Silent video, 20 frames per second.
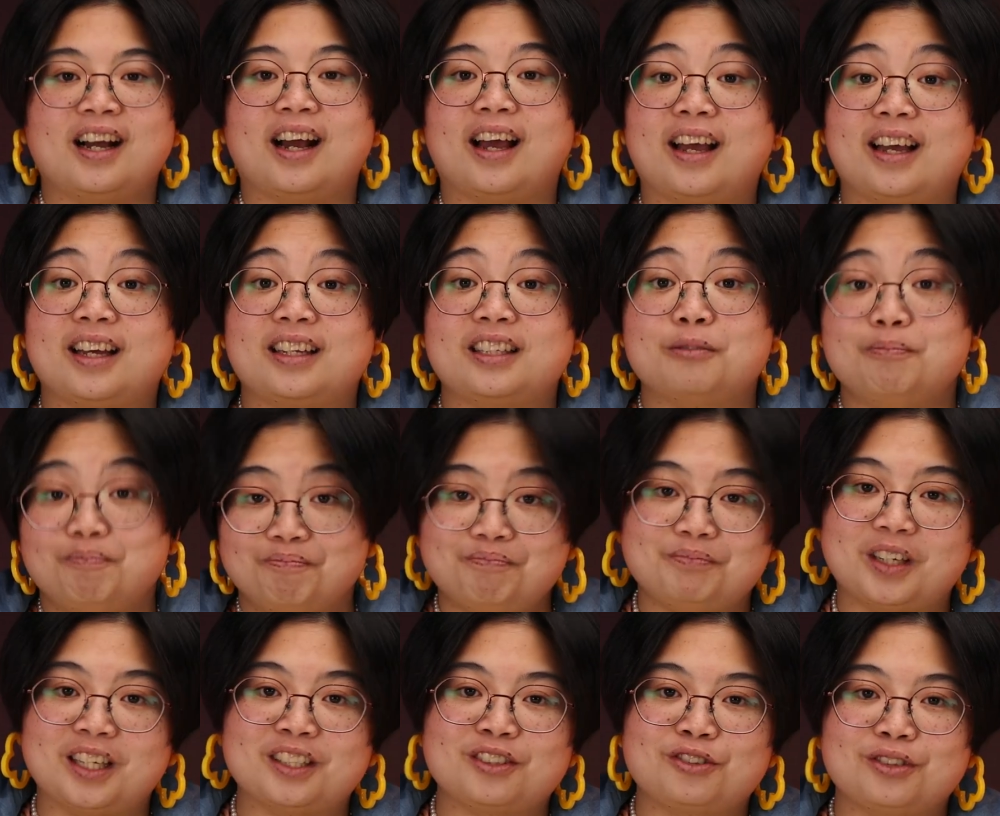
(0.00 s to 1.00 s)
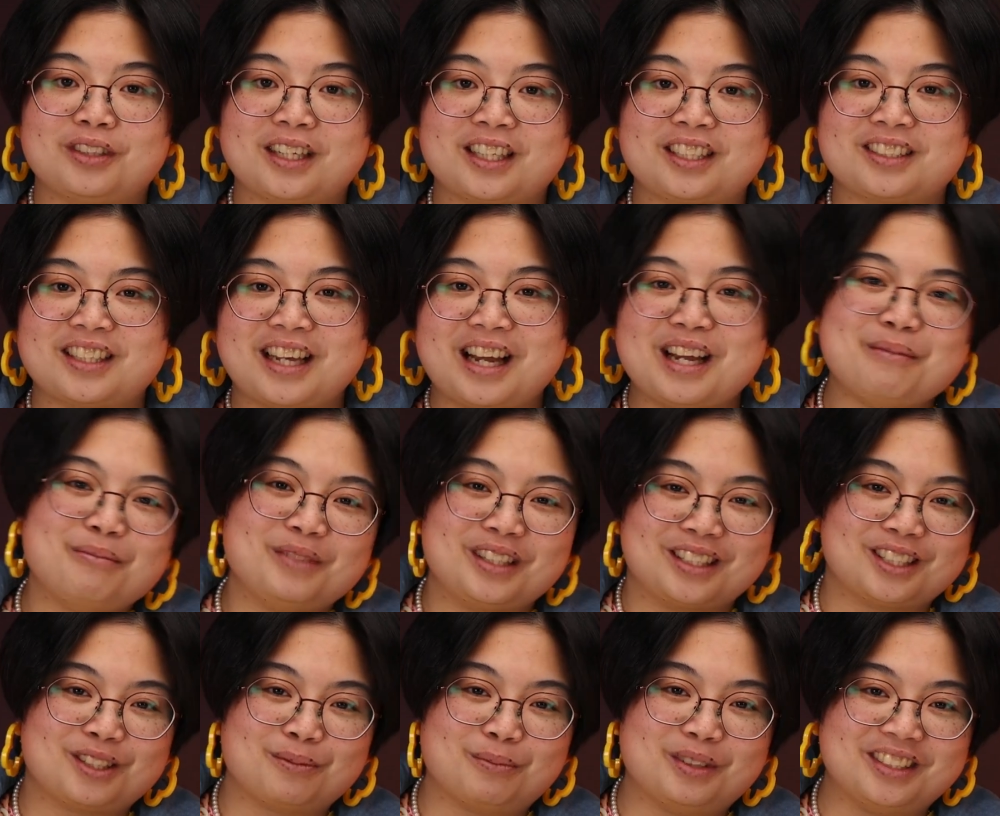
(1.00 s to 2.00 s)
And until next time,
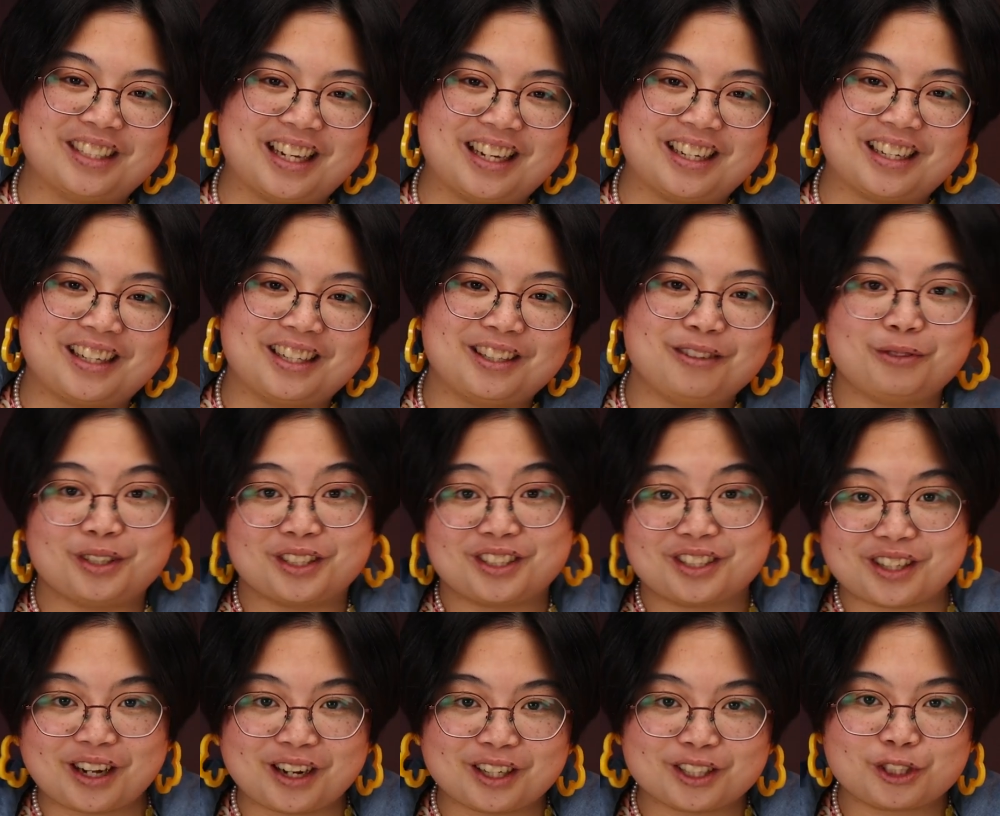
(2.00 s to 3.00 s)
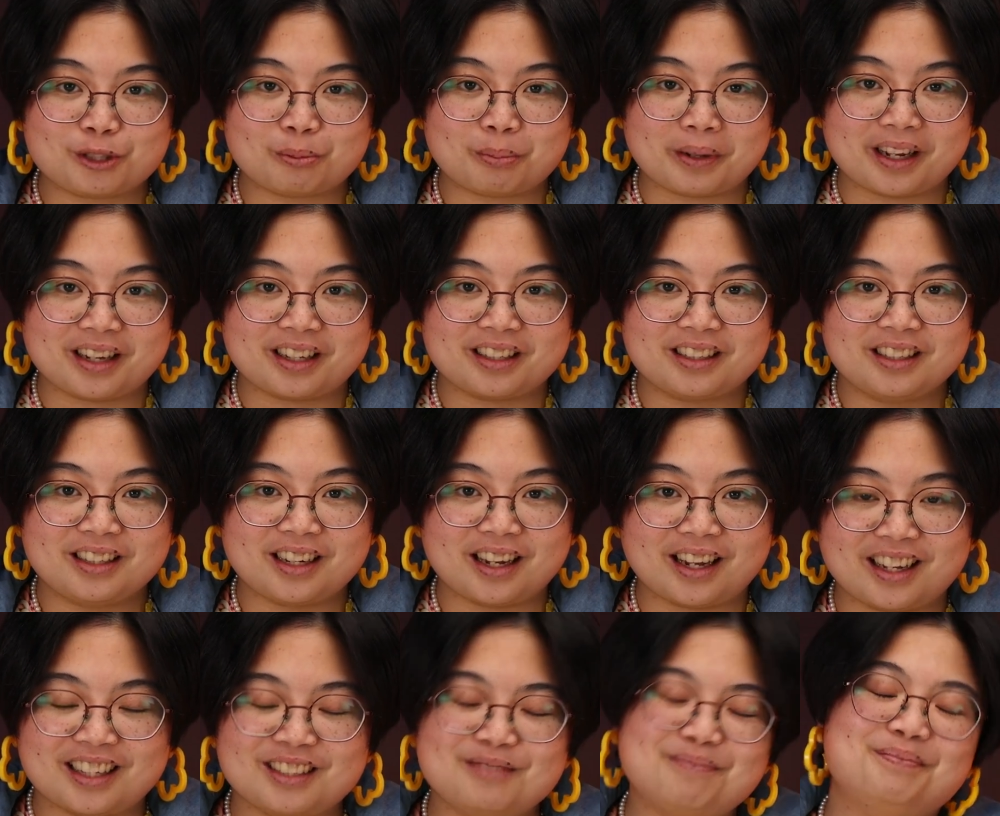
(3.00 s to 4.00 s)
this has been Dana with Solaris Japan,
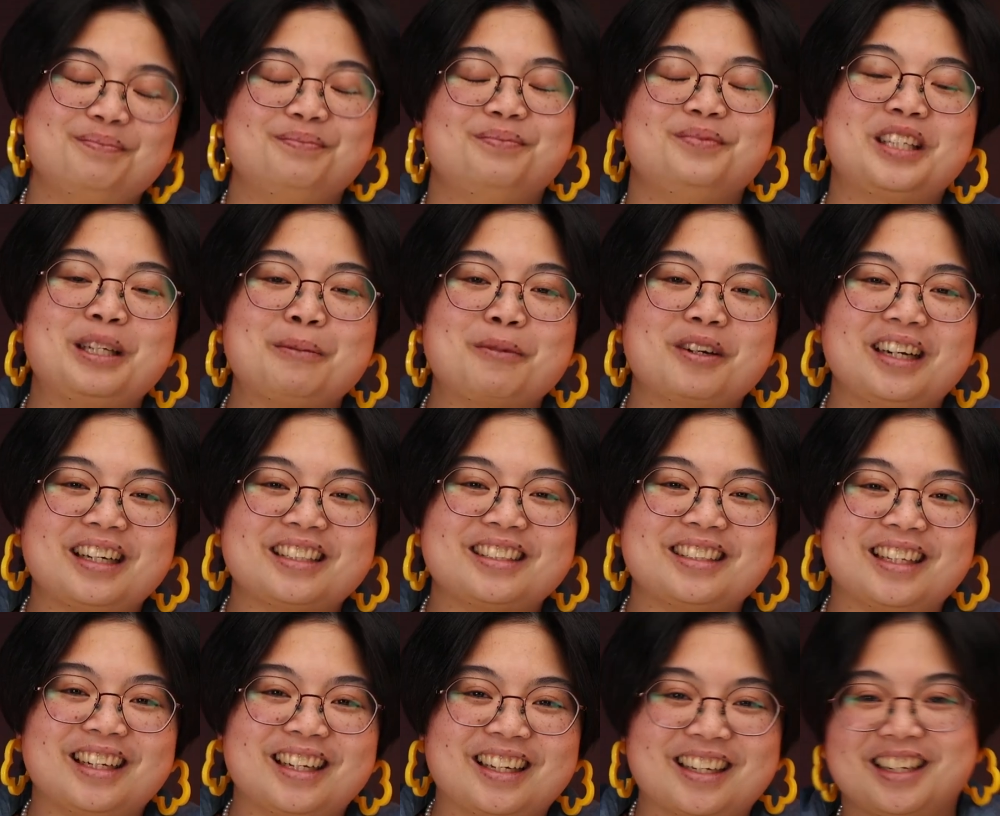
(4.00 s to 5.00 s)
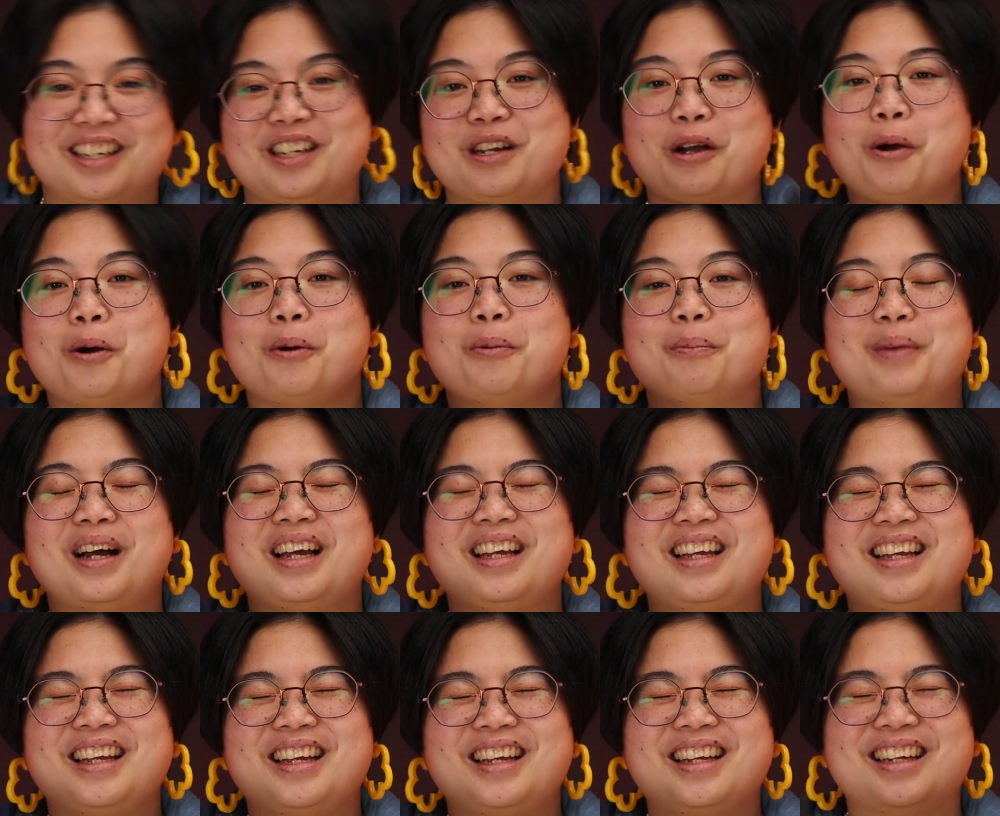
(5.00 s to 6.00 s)
and keep collecting.
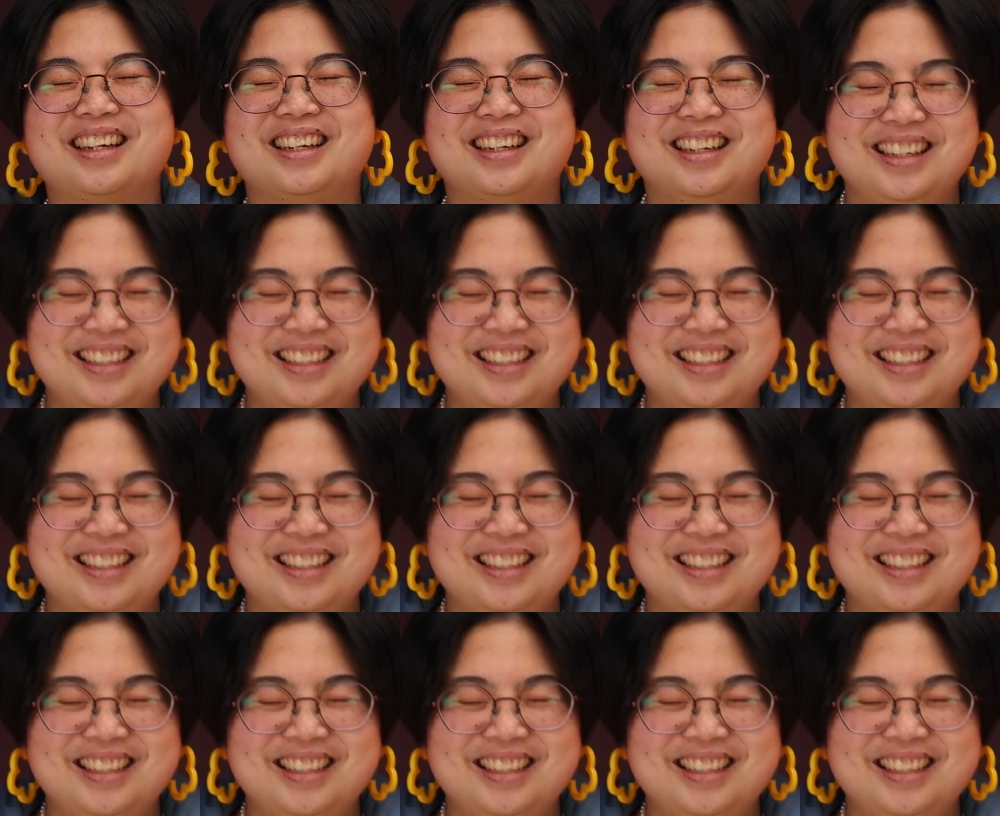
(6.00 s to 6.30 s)
Bye.